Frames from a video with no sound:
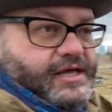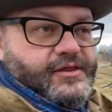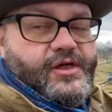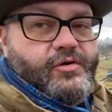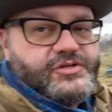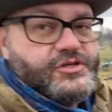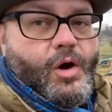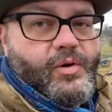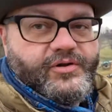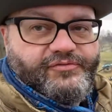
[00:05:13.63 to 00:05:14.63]
there is
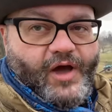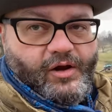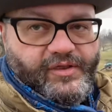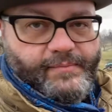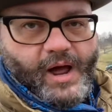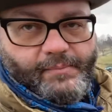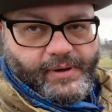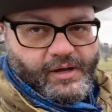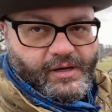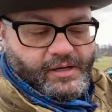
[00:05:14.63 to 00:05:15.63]
no one to follow them up.
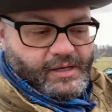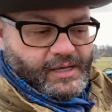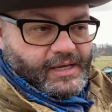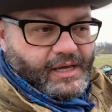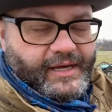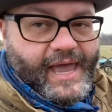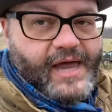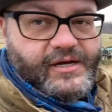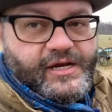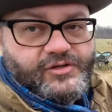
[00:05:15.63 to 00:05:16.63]

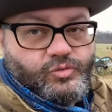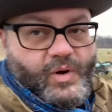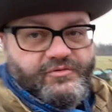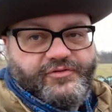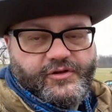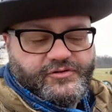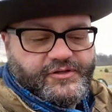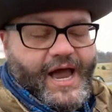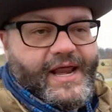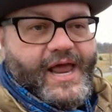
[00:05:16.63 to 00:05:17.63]
Again, it is Winfield
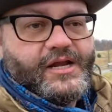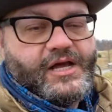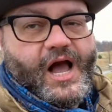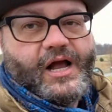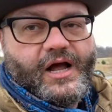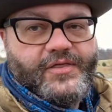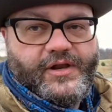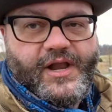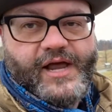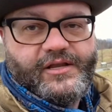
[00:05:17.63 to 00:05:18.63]
Scott Hancock on the
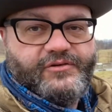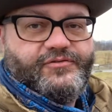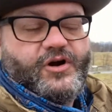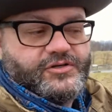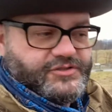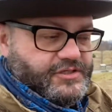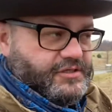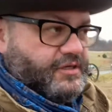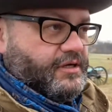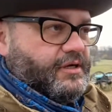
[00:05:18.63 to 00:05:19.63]
night of the
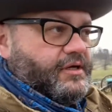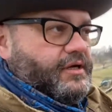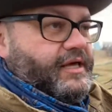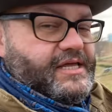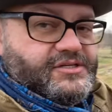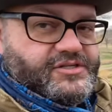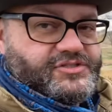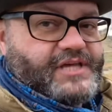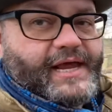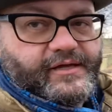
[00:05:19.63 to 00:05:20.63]
1st into the
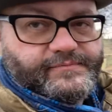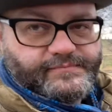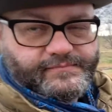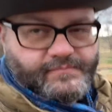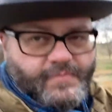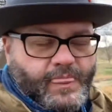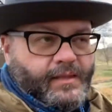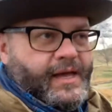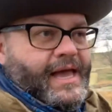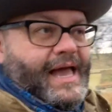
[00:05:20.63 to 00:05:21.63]
2nd,
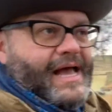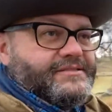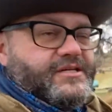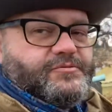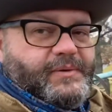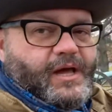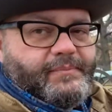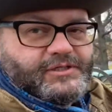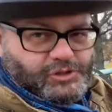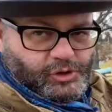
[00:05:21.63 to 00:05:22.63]
as it is
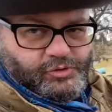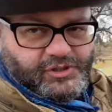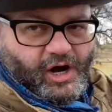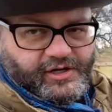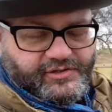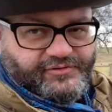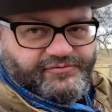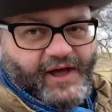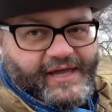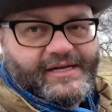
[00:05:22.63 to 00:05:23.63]
becoming too dark to
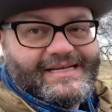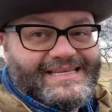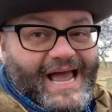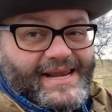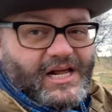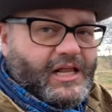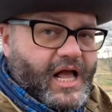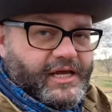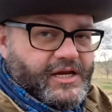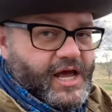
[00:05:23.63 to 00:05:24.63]
fight at 9
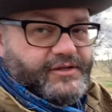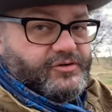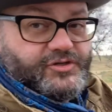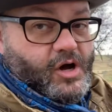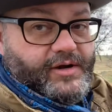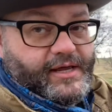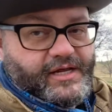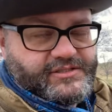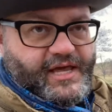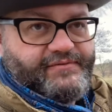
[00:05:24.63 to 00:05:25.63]
o'clock at night. There's no
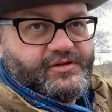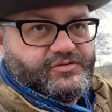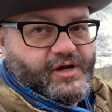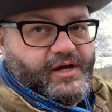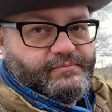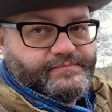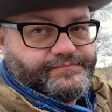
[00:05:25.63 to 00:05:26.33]
daylight savings time.